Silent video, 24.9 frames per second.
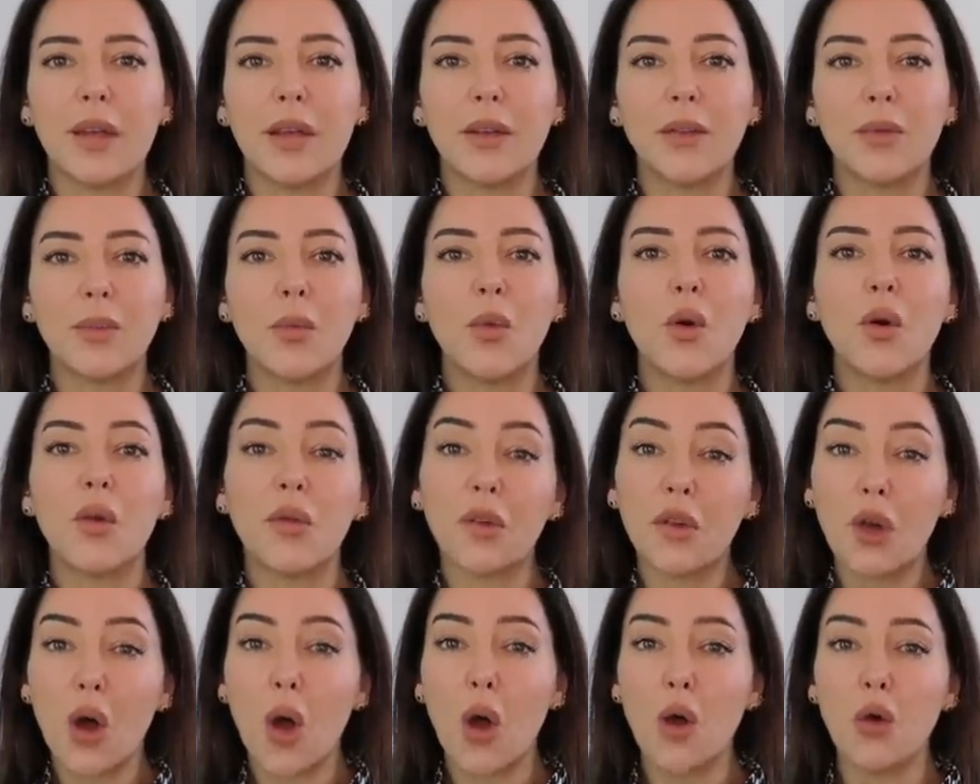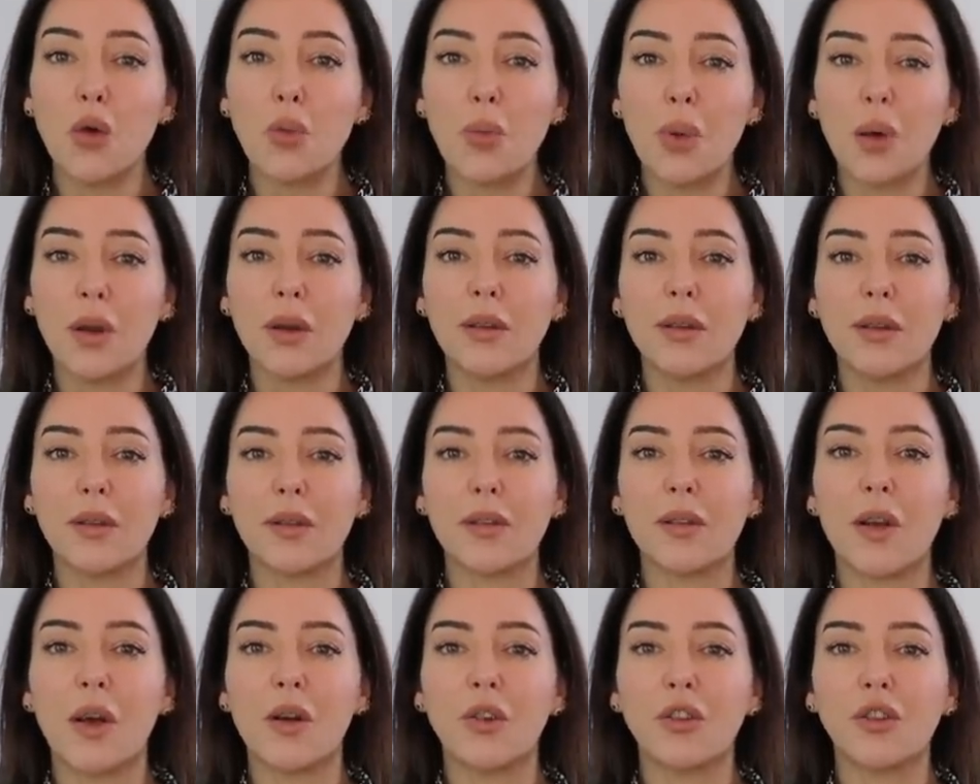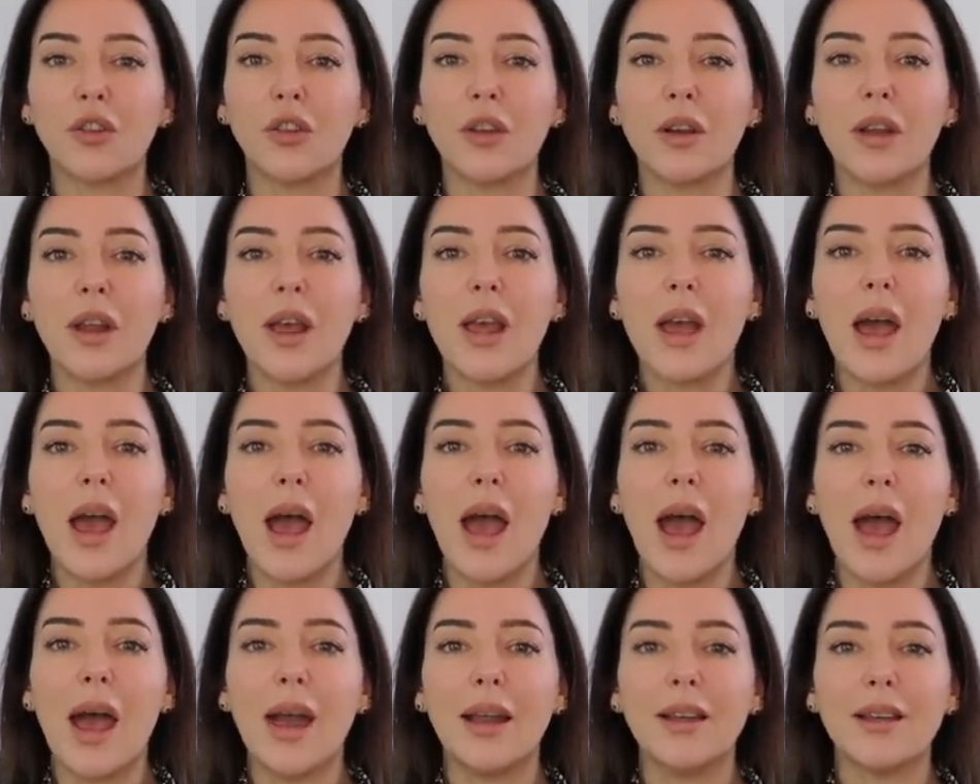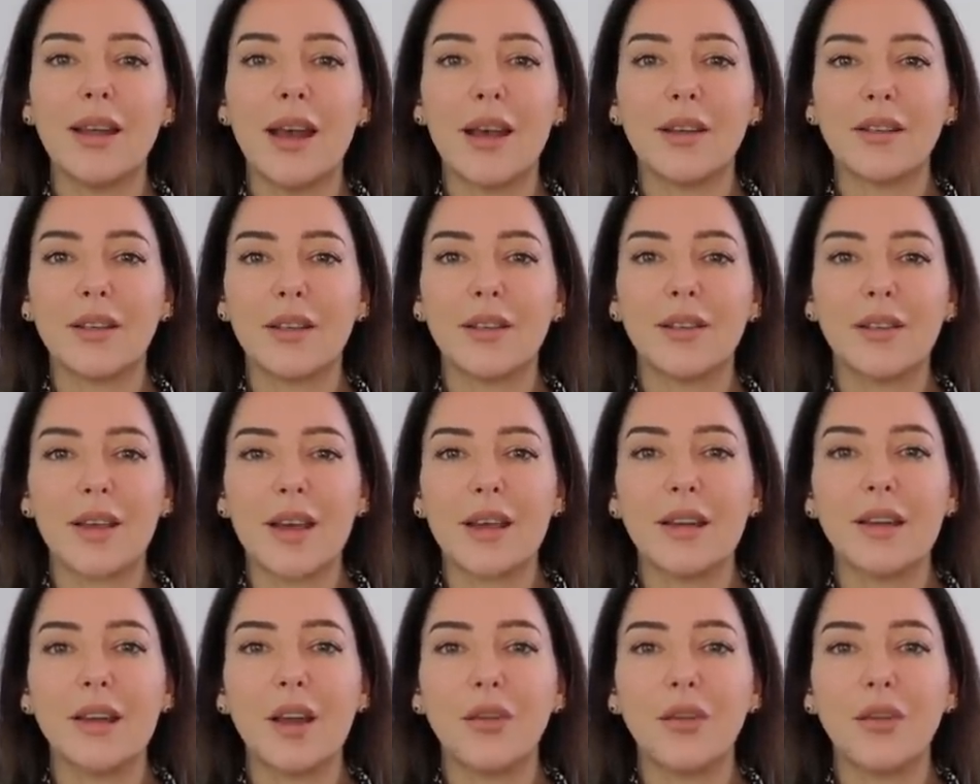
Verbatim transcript: It's more of an open discussion, and as I say, I'd